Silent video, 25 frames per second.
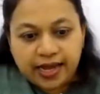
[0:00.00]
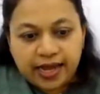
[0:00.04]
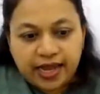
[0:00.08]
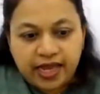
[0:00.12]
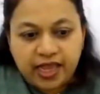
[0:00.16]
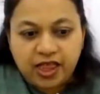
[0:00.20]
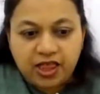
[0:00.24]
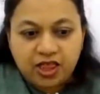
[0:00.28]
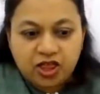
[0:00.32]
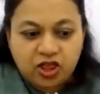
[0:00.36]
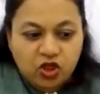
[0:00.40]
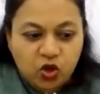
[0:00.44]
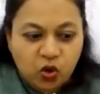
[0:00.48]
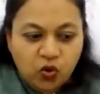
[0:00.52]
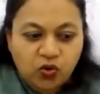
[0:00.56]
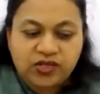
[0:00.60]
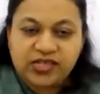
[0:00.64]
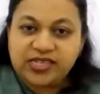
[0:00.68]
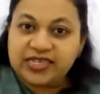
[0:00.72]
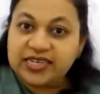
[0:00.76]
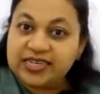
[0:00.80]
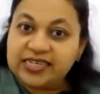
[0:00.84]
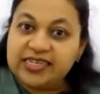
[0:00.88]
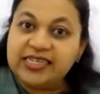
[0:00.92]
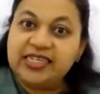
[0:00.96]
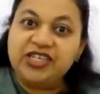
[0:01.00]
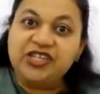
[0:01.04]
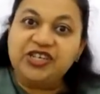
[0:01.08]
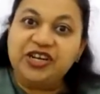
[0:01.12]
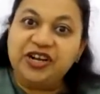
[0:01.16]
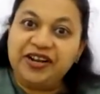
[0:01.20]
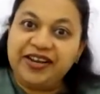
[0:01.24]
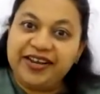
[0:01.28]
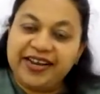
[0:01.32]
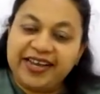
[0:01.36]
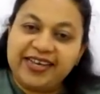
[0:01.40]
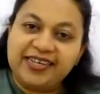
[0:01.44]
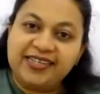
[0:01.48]
in those
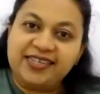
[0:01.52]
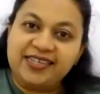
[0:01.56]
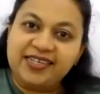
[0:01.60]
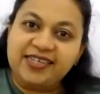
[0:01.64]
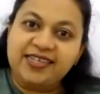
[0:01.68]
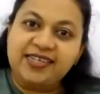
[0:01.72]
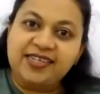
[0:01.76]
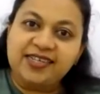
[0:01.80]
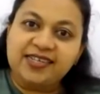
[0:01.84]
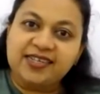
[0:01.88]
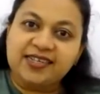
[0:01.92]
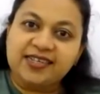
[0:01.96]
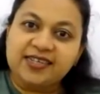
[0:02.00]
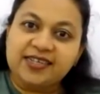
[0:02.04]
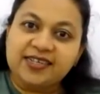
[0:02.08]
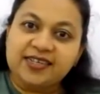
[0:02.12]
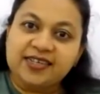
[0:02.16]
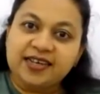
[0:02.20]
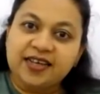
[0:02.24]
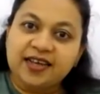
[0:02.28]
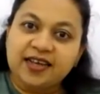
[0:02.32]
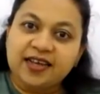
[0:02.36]
initial days is